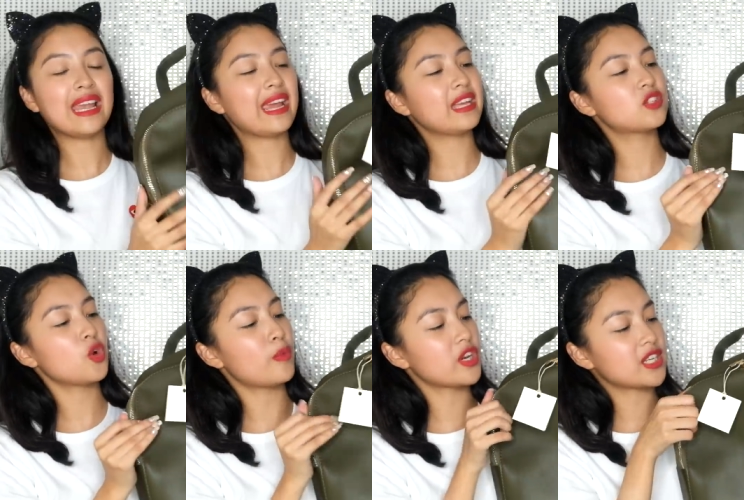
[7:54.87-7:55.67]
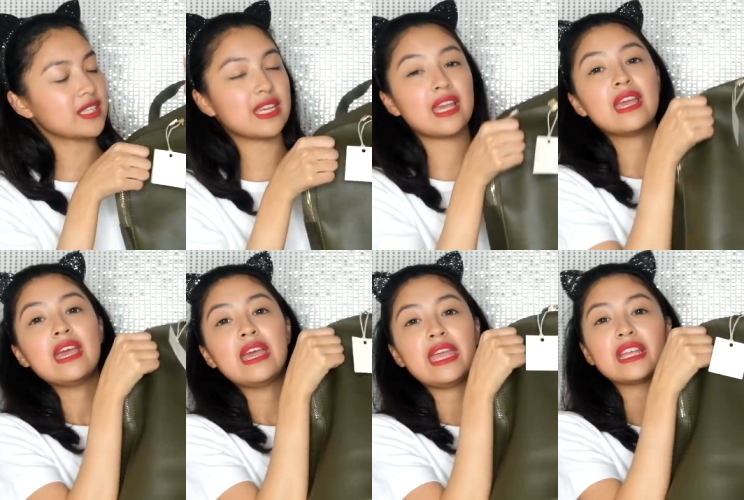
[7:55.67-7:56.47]
I like it so much kasi
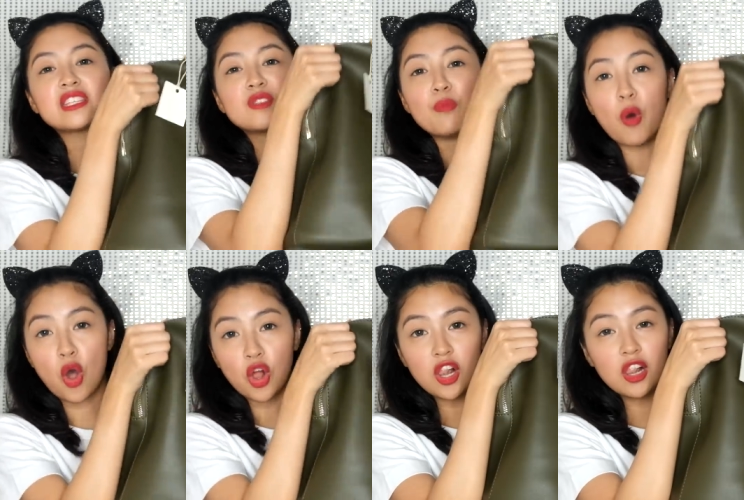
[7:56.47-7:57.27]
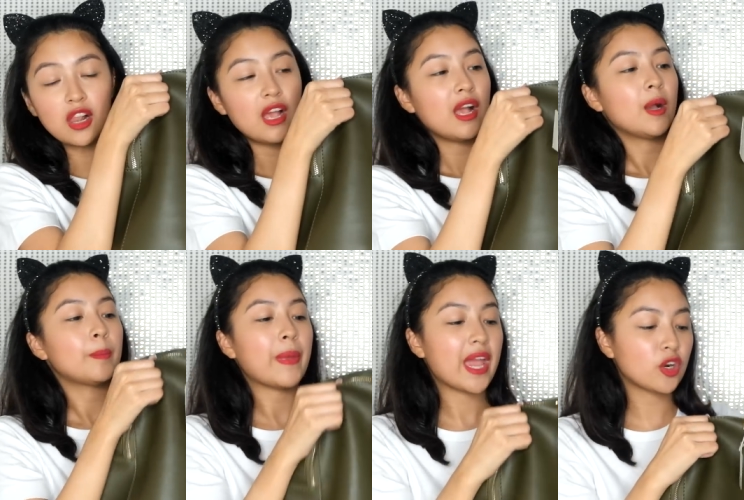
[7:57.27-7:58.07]
it's small
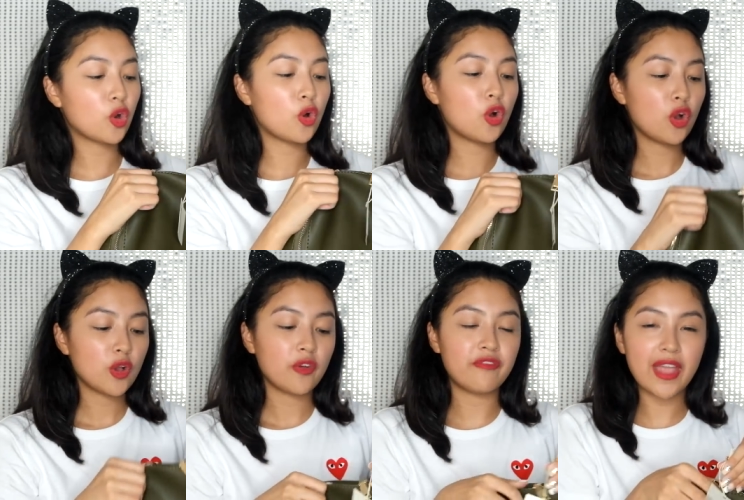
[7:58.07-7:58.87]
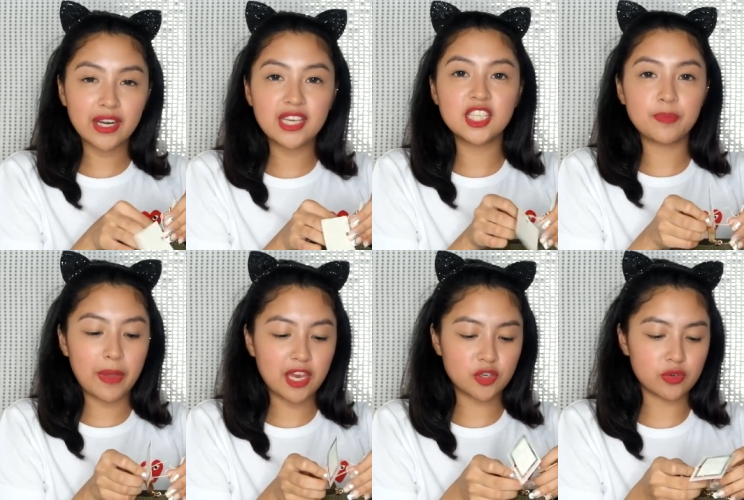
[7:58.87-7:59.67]
pero very
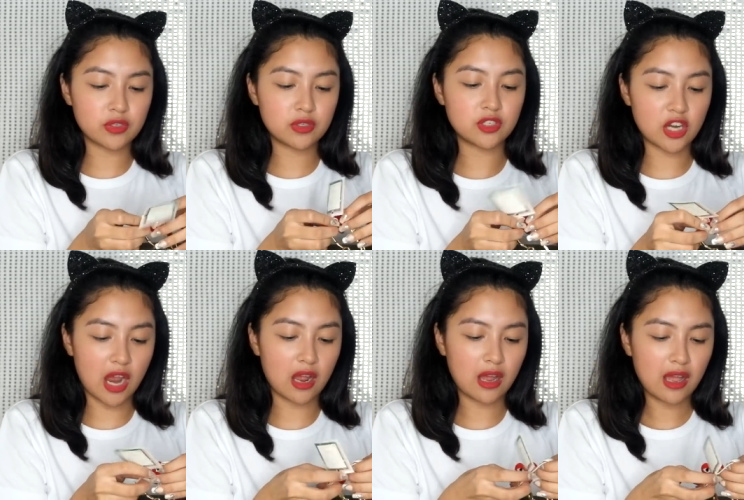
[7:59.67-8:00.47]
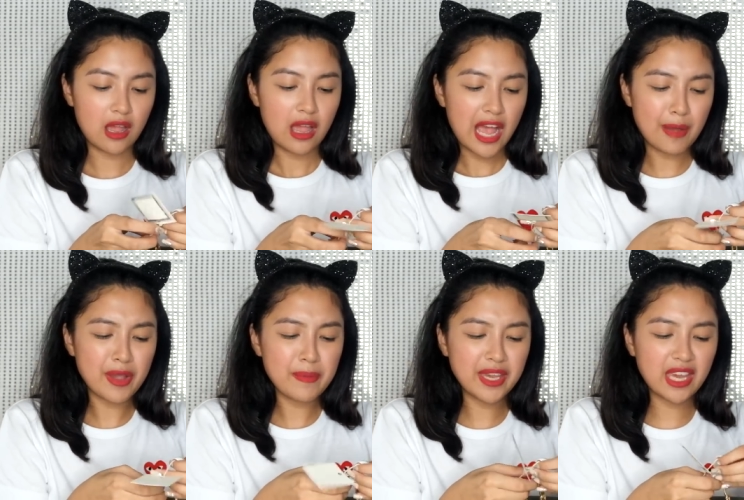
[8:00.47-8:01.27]
spacious siya. Am
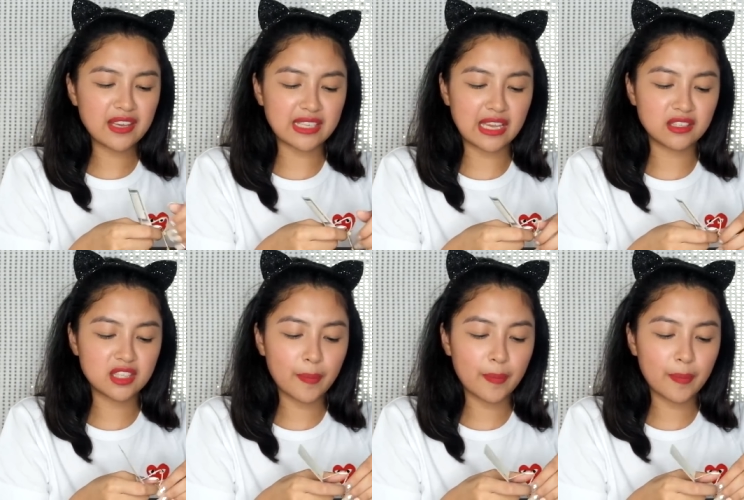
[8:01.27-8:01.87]
I making sense?